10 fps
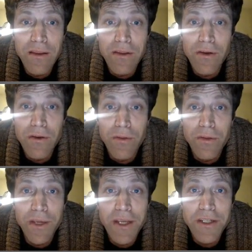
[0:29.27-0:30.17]
your
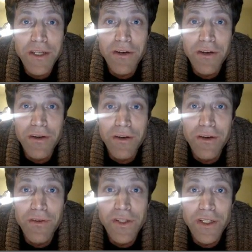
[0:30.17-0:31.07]
multiplication and your
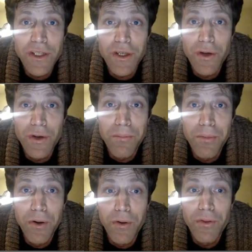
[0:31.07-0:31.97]
division go to
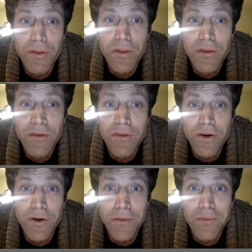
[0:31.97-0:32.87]
both
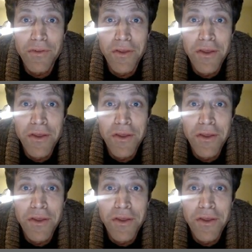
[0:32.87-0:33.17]
terms.